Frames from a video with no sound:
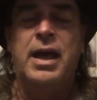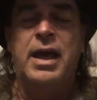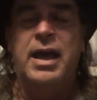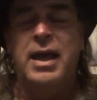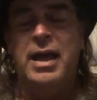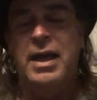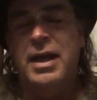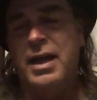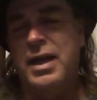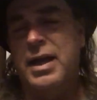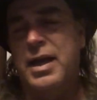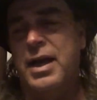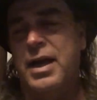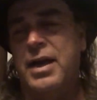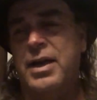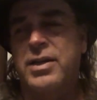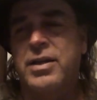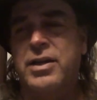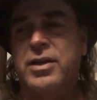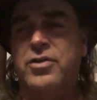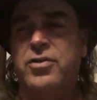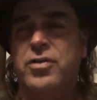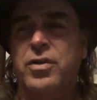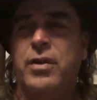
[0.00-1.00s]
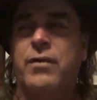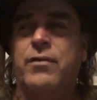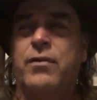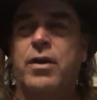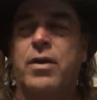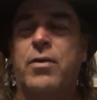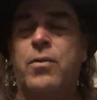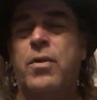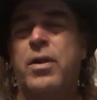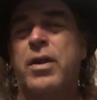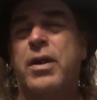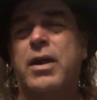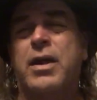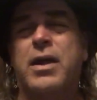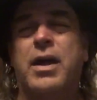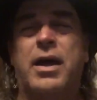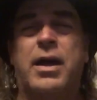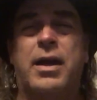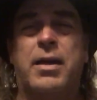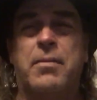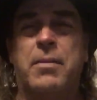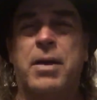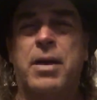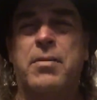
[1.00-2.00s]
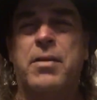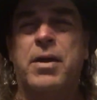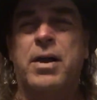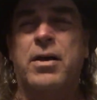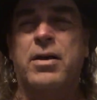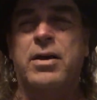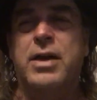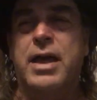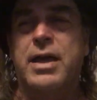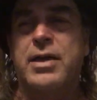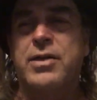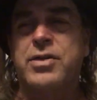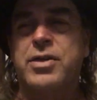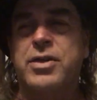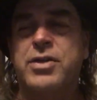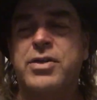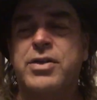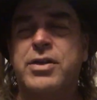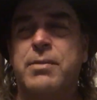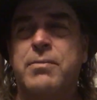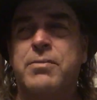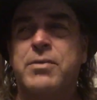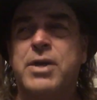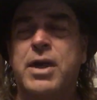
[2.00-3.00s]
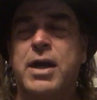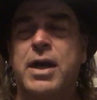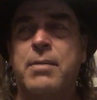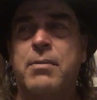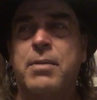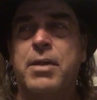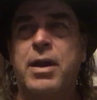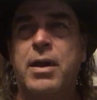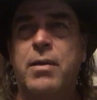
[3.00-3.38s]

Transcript: And I kind of tell Trevor I want to kind of, maybe I'll catch this sometime.